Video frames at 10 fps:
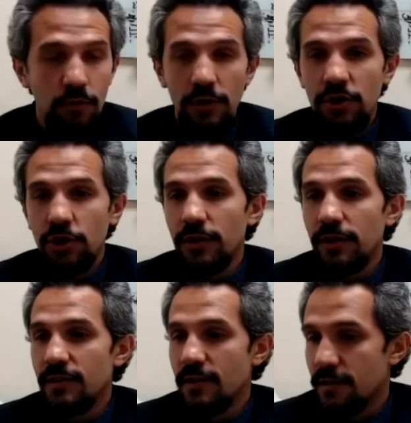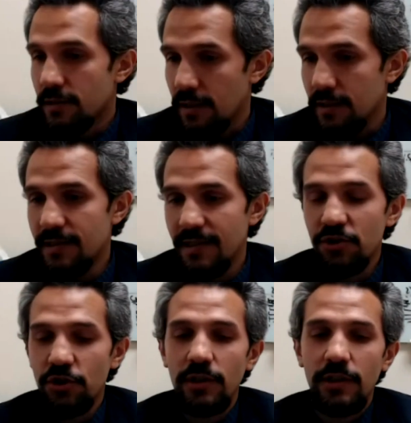question. This is
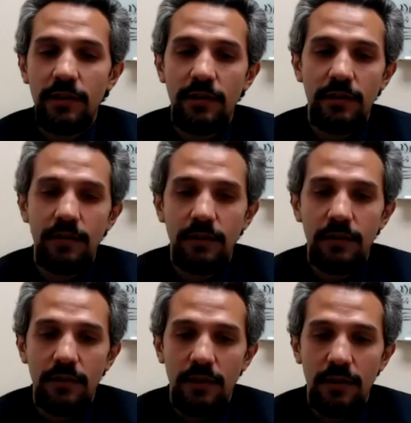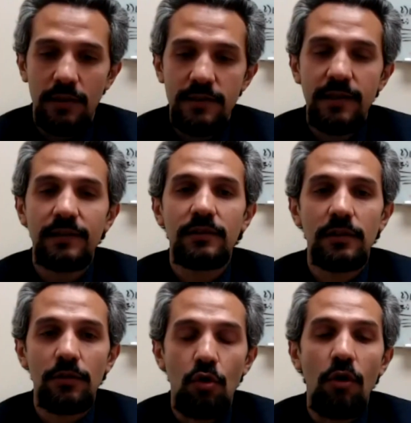essentially the
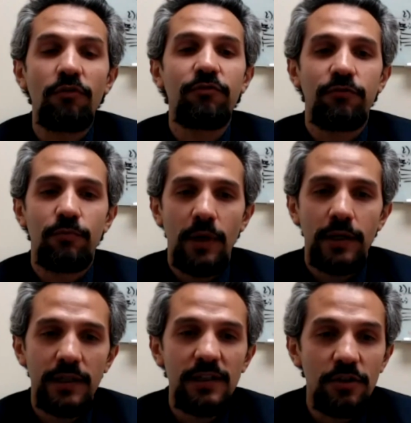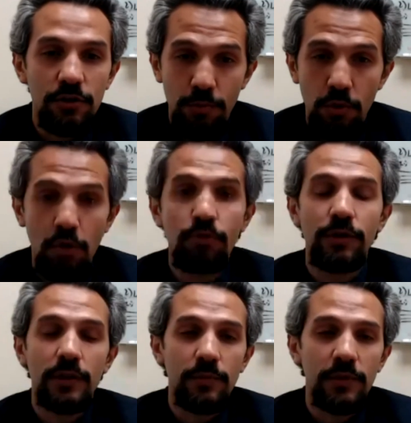center of my research
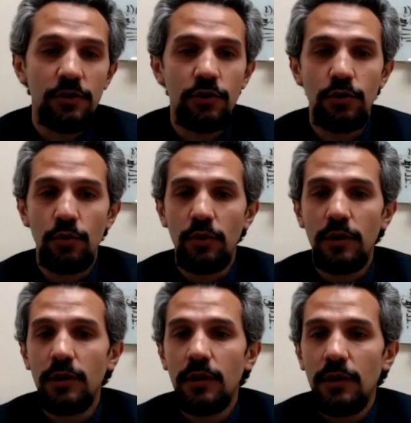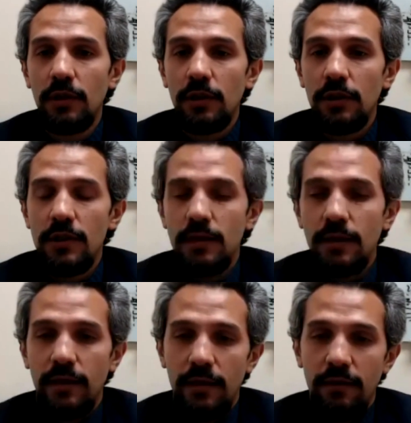program, is to
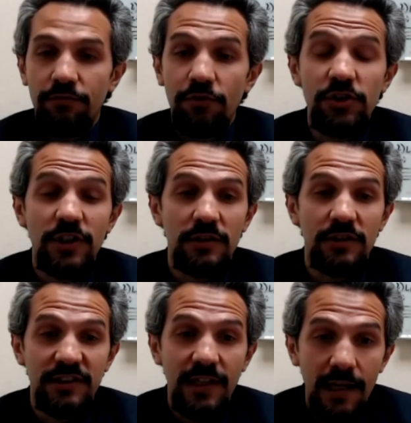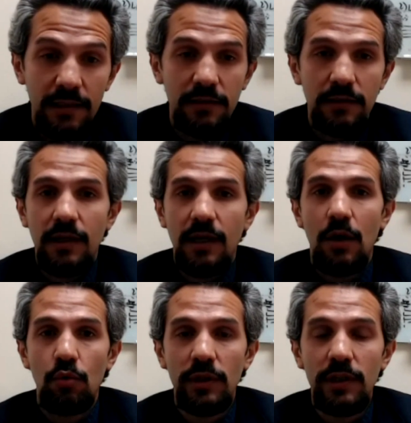first understand
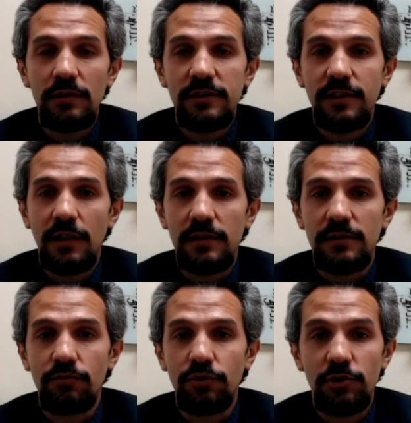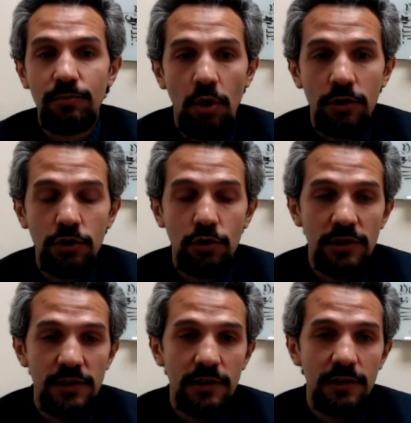how glial cells respond to
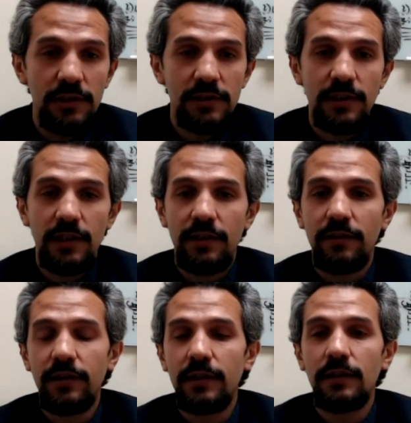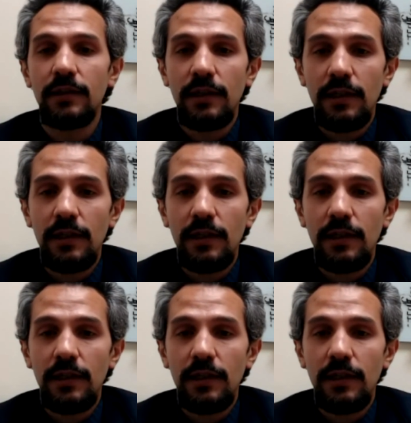disease, then